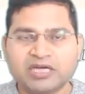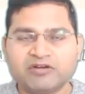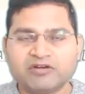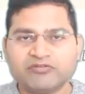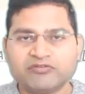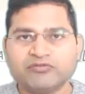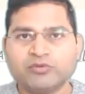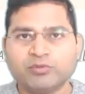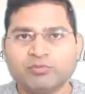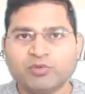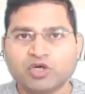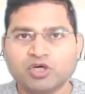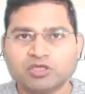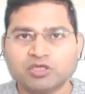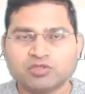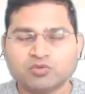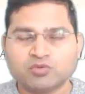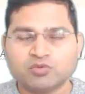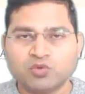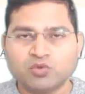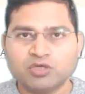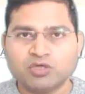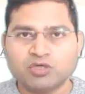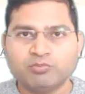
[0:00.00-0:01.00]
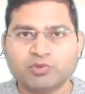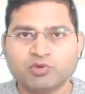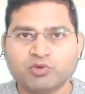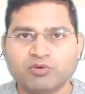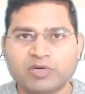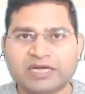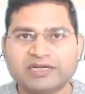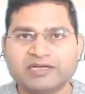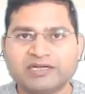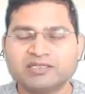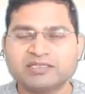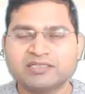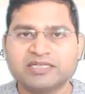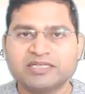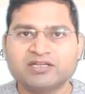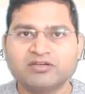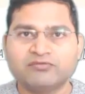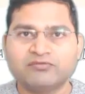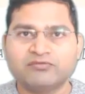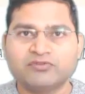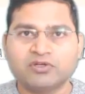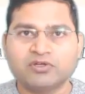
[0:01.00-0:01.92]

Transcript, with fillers: out of the box won't provide us any of